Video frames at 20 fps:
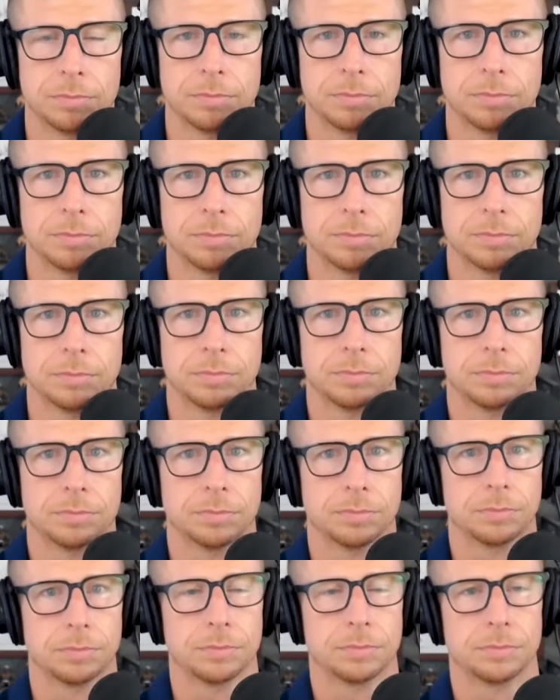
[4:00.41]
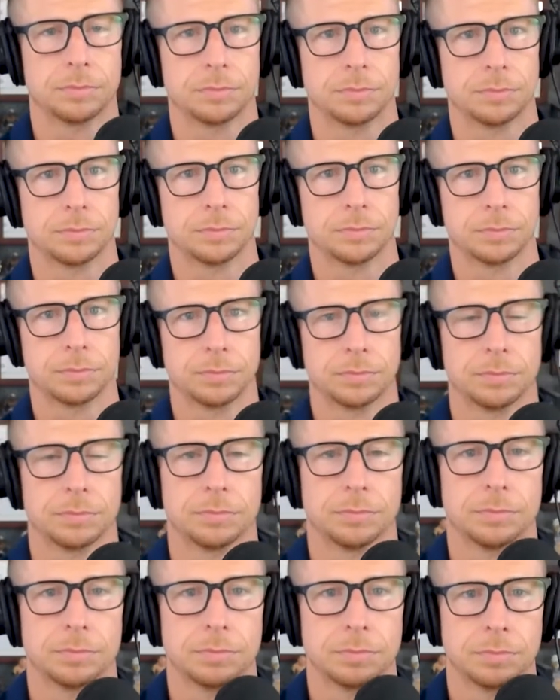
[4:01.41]

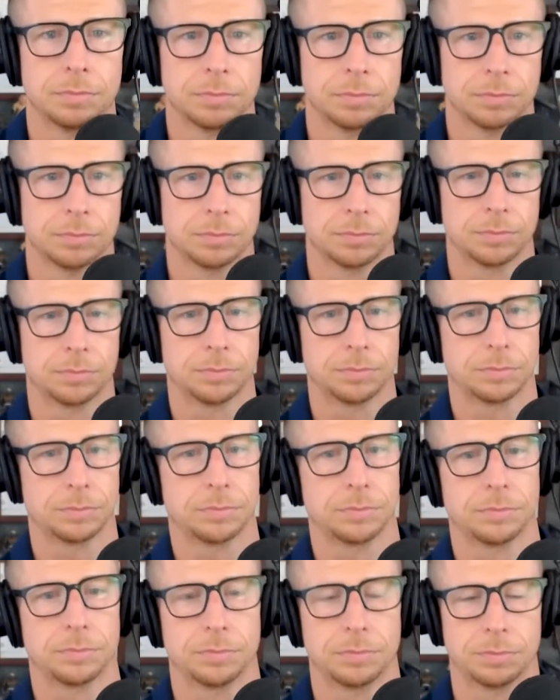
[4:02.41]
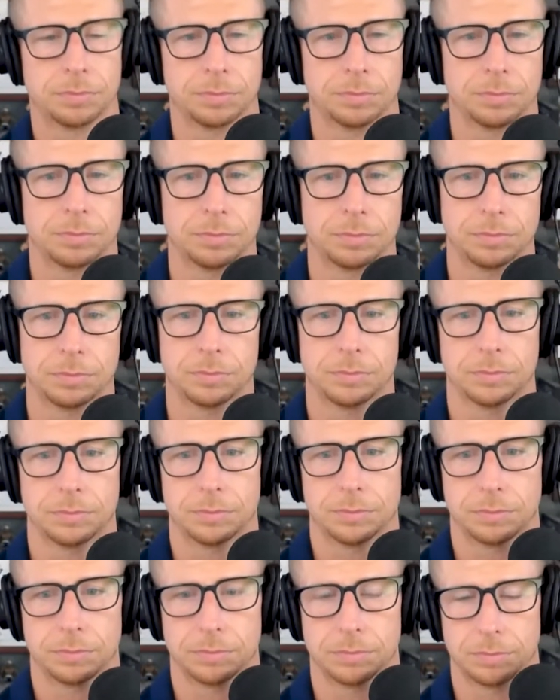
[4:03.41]

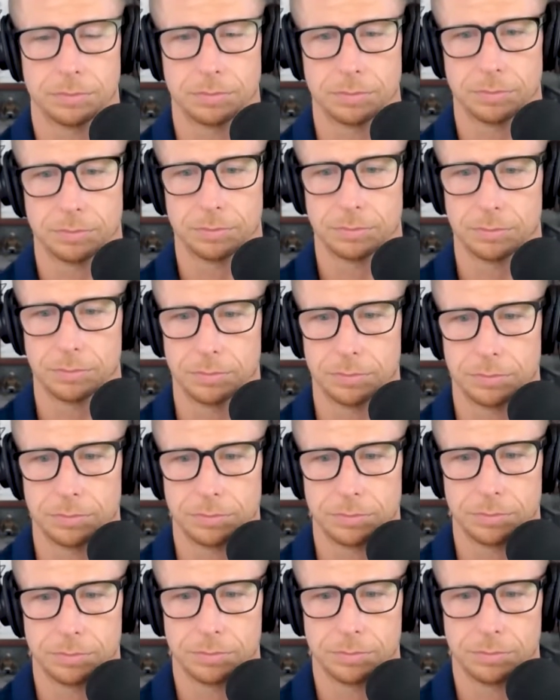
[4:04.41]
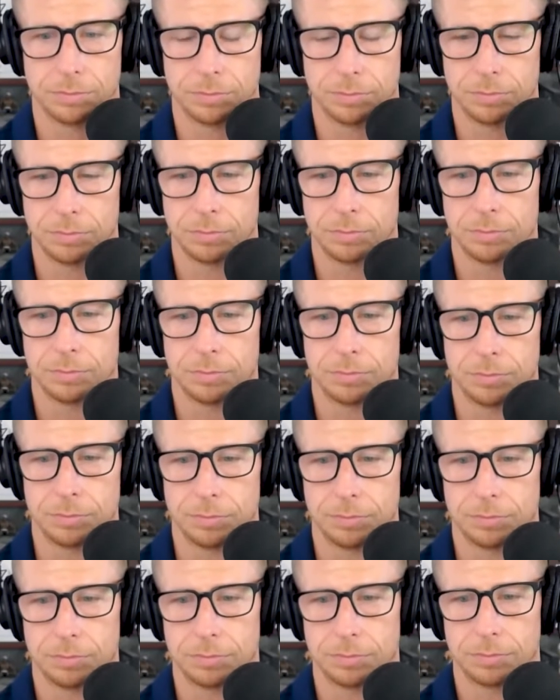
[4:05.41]

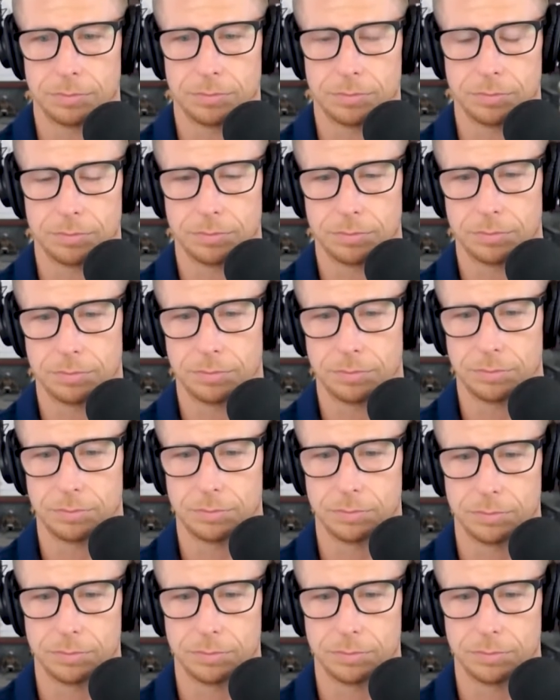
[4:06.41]
(silent)